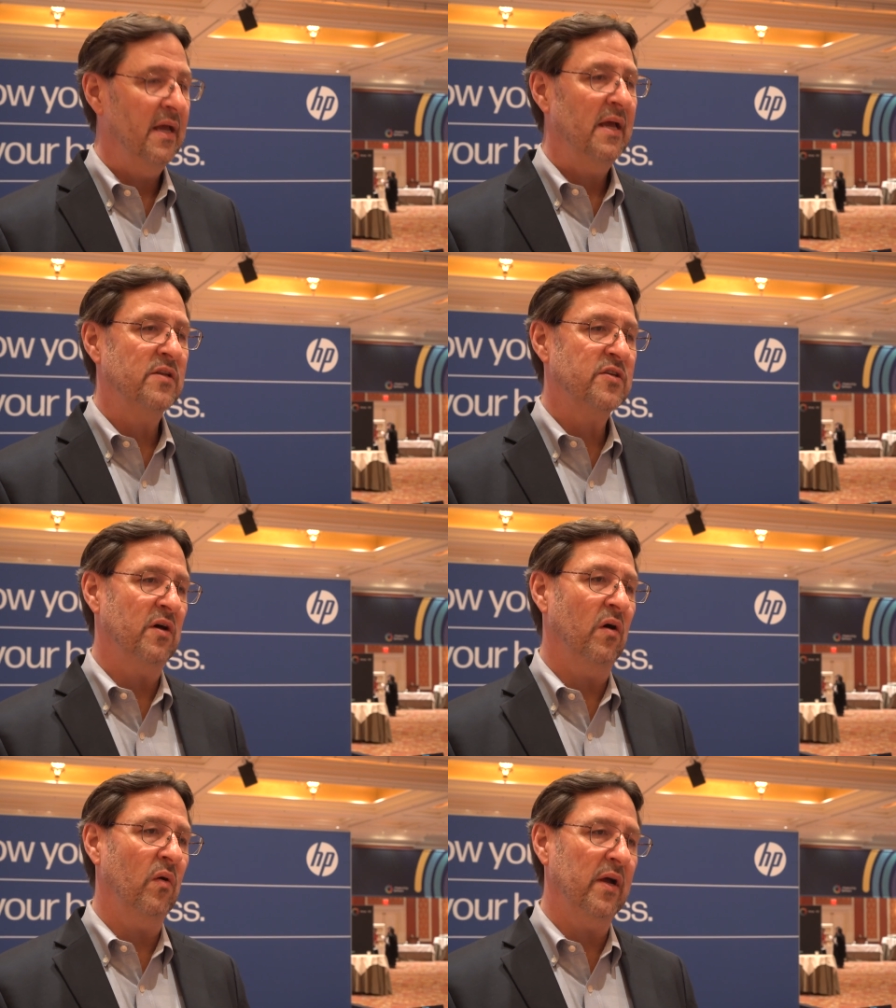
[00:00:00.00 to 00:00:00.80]
And
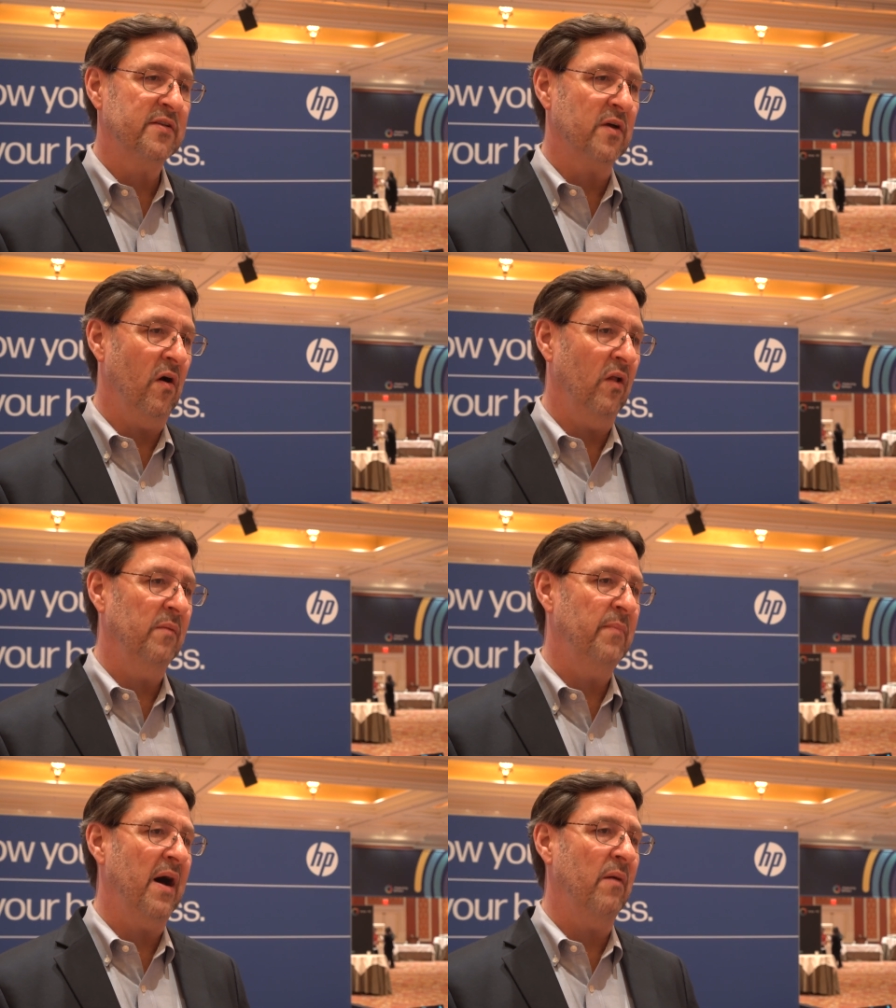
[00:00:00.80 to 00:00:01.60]
so it's all
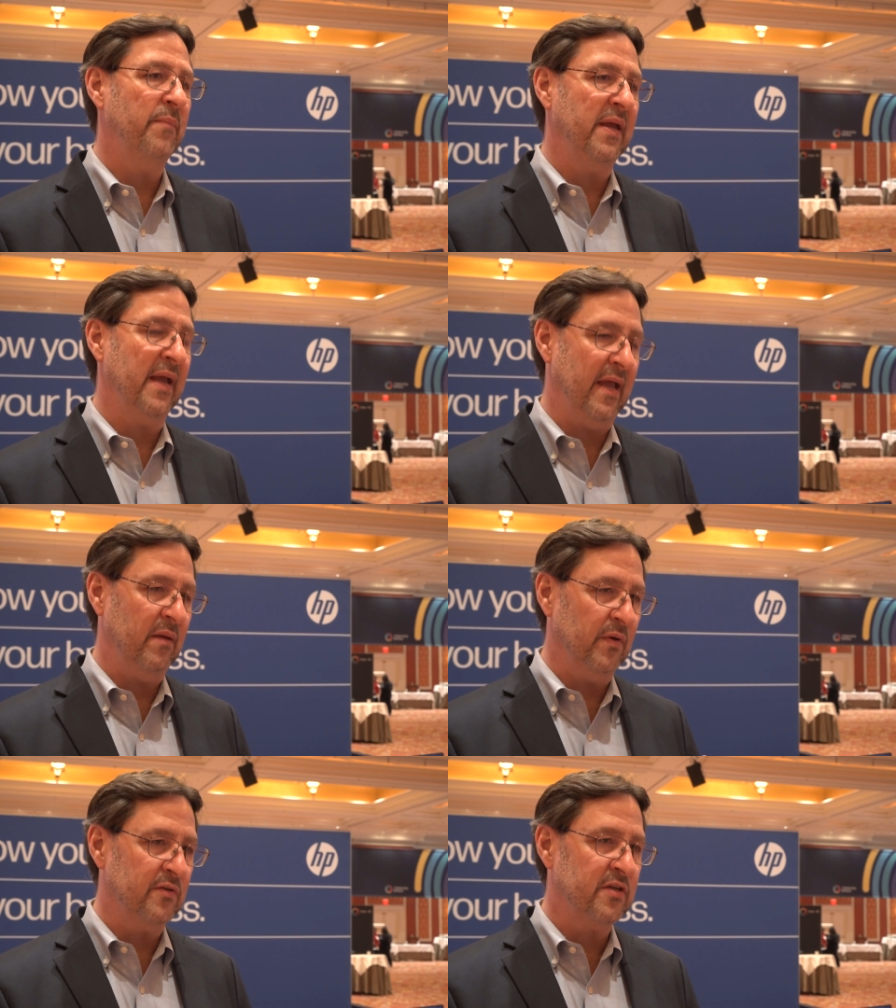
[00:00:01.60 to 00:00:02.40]
about being
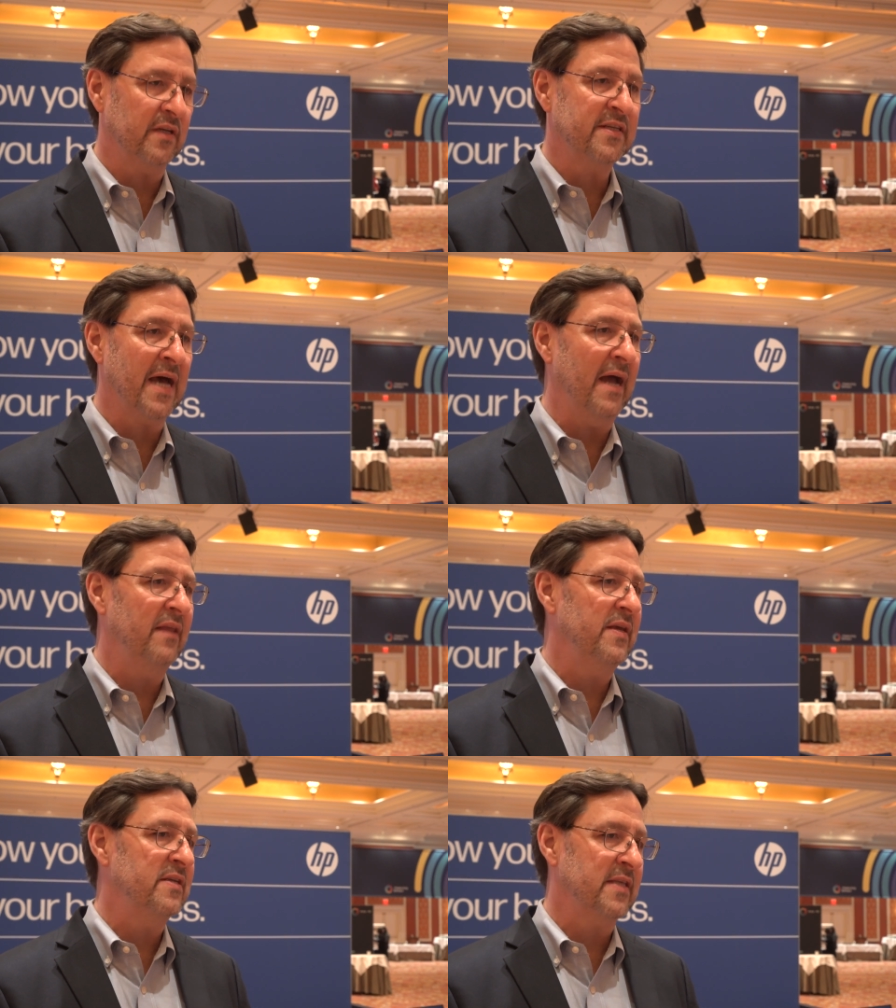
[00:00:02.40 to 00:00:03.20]
able to tie
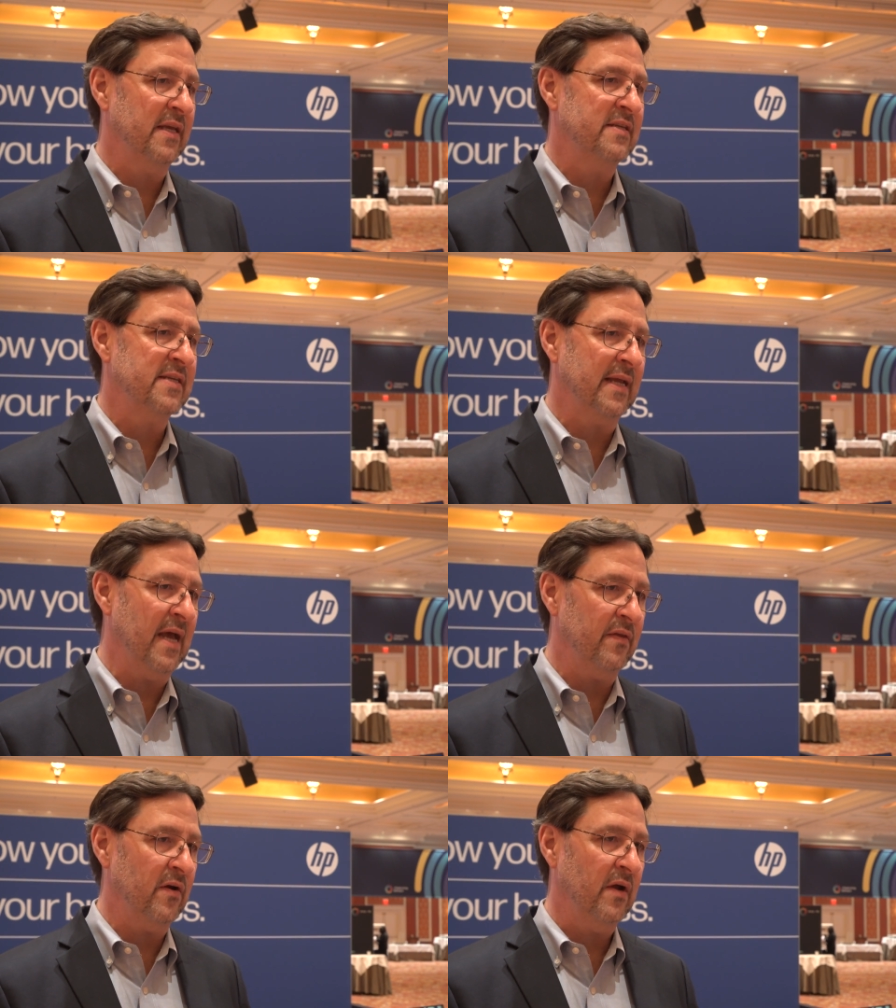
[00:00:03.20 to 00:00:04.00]
these things
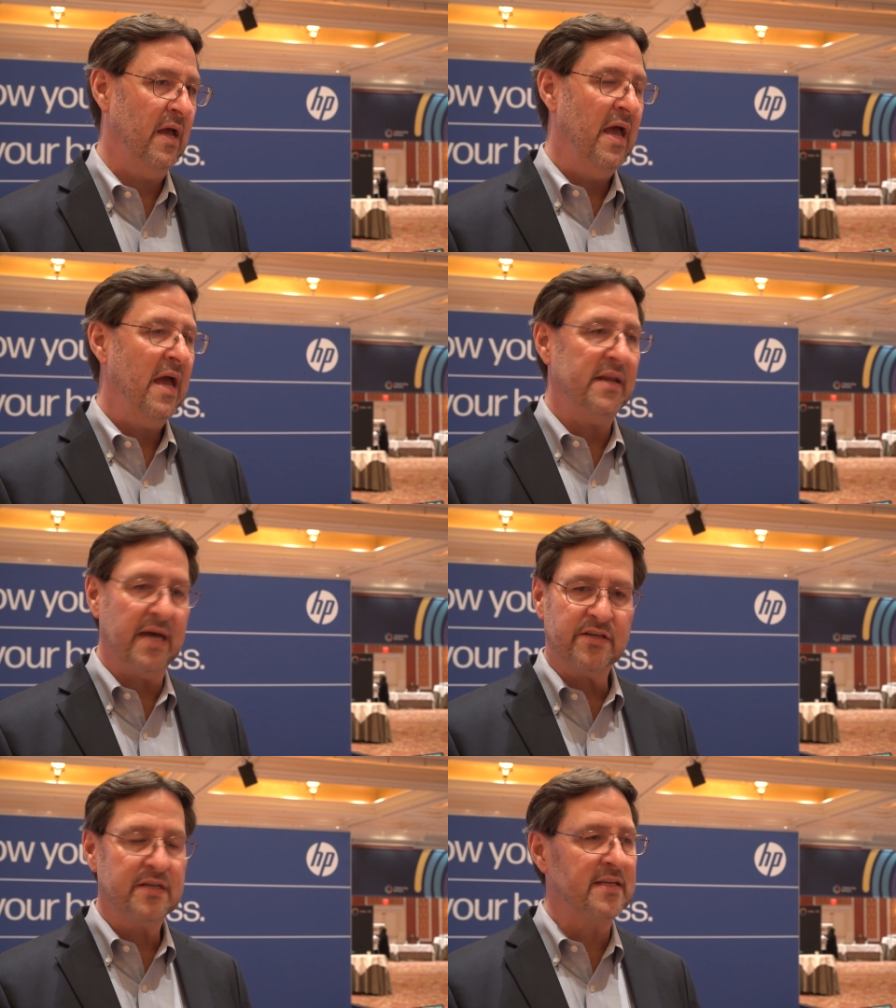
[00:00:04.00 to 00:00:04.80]
together and
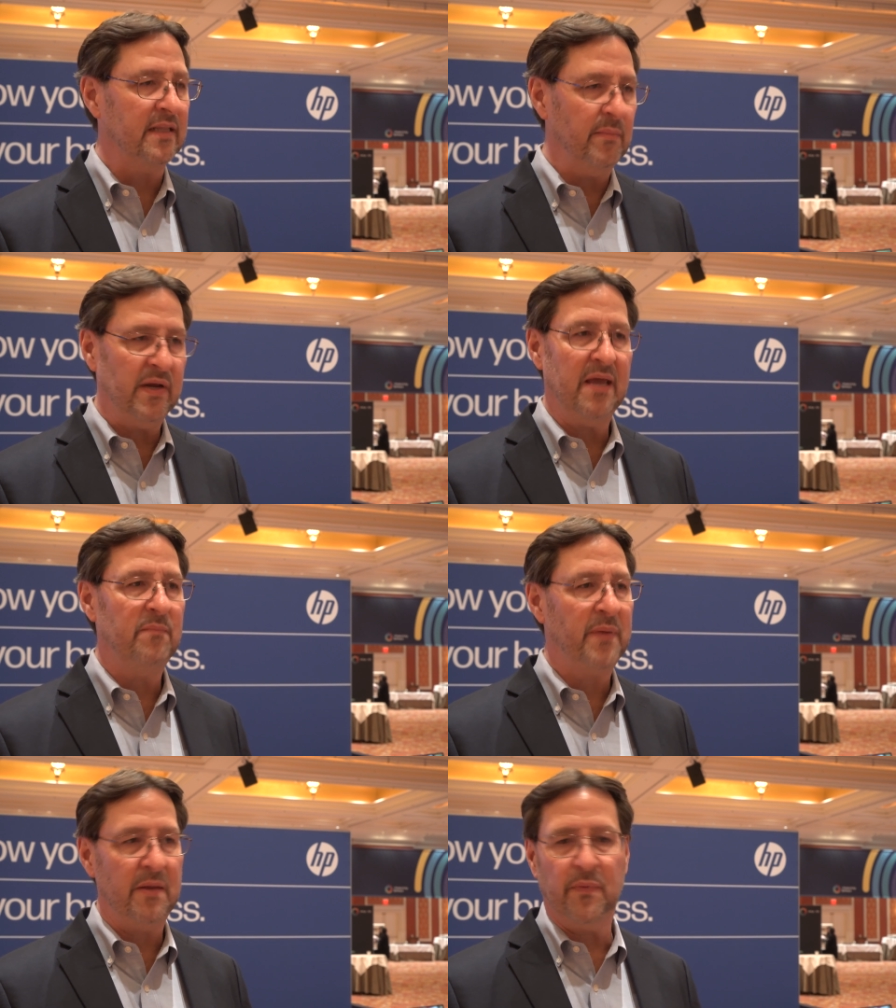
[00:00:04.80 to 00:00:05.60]
not just eliminate
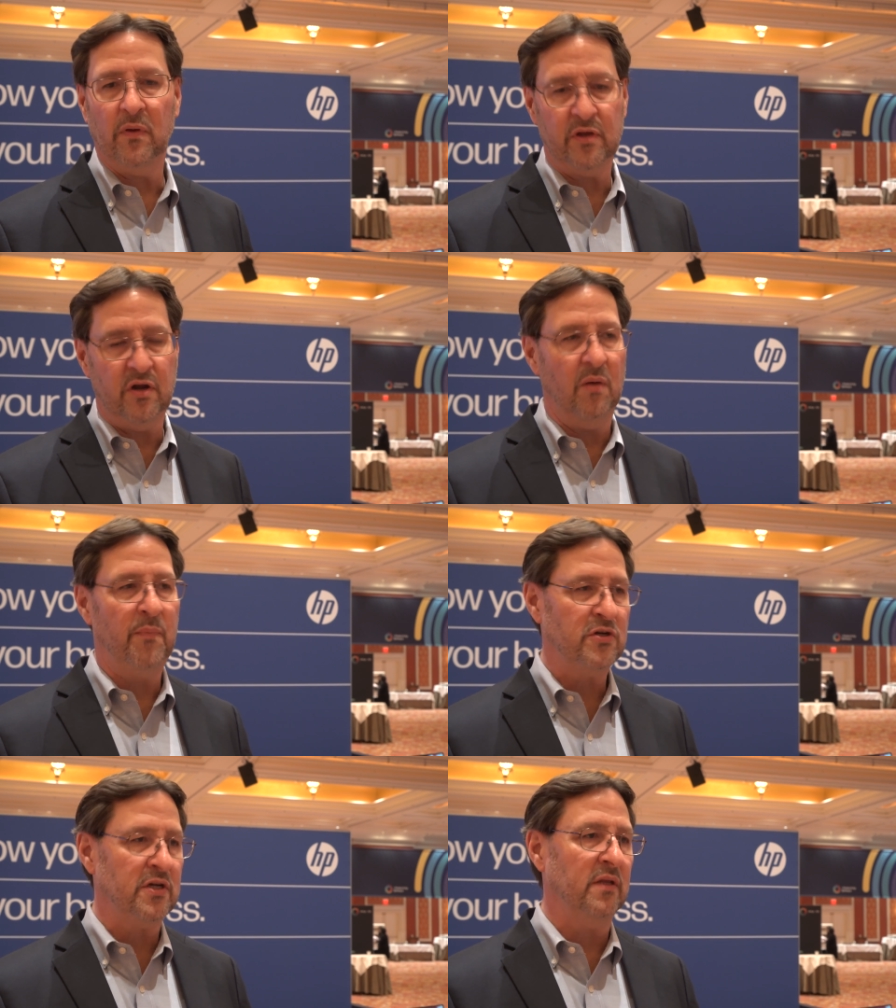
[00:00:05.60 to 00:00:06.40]
people,
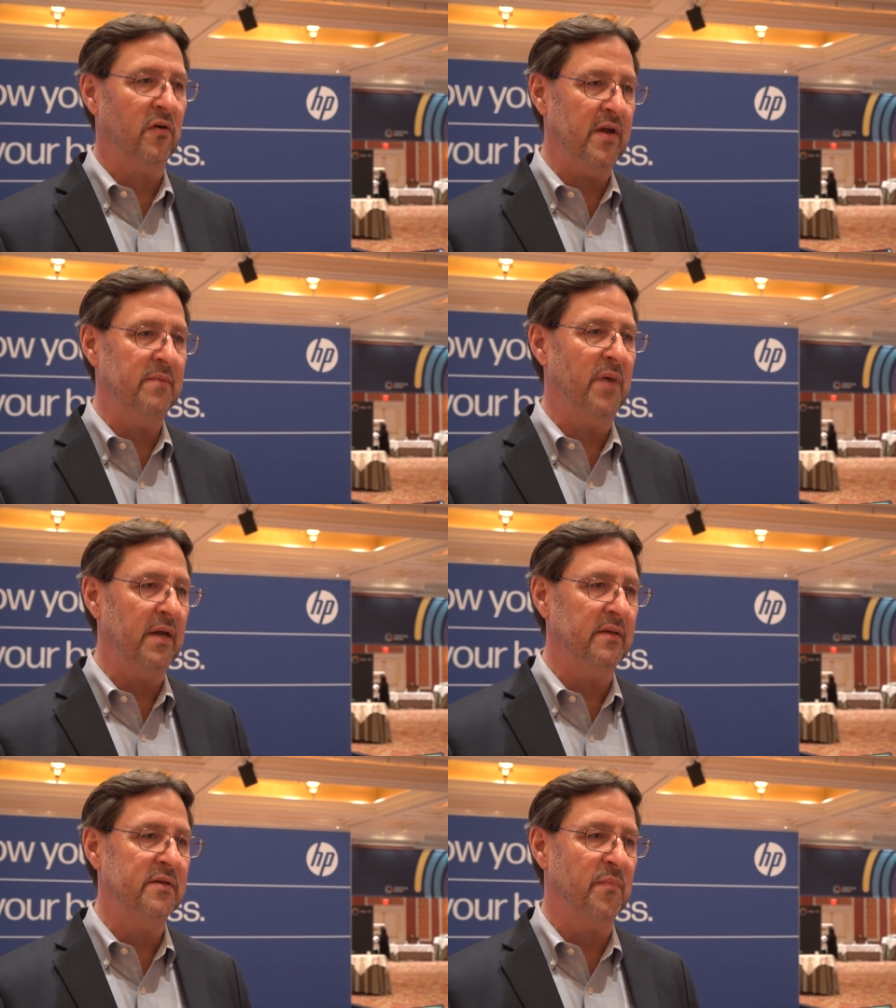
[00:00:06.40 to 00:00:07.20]
pushing the green
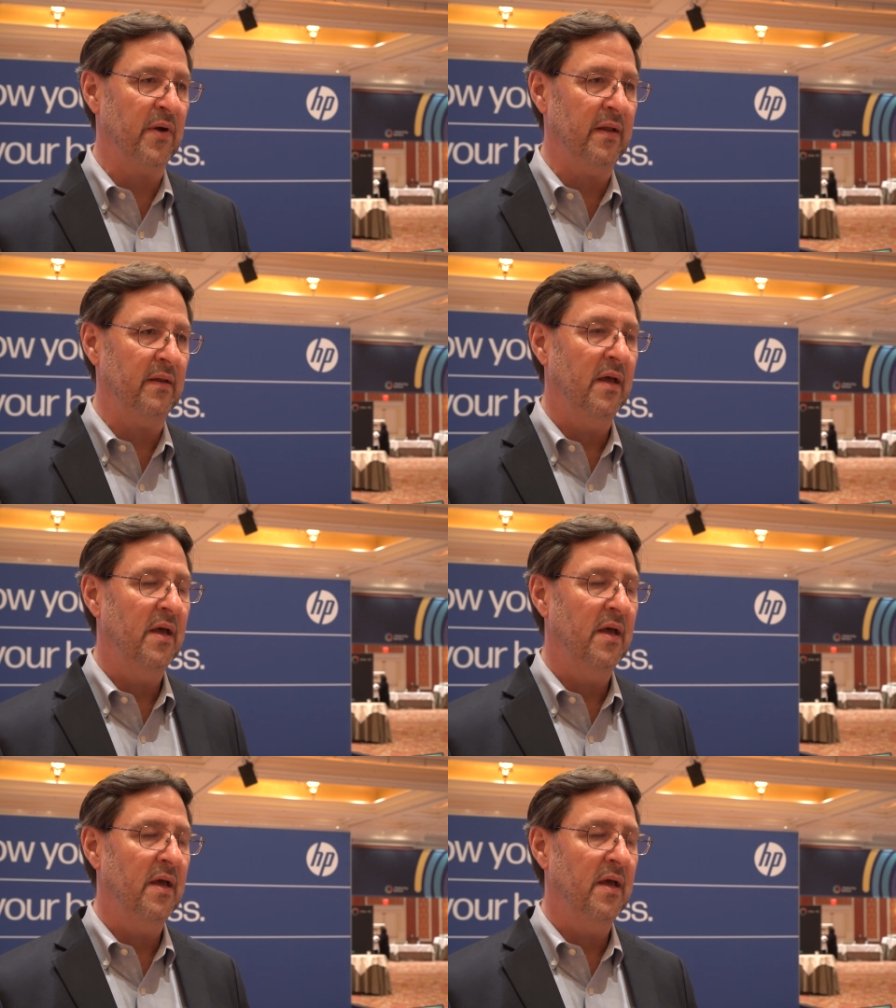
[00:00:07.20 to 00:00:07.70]
button to print,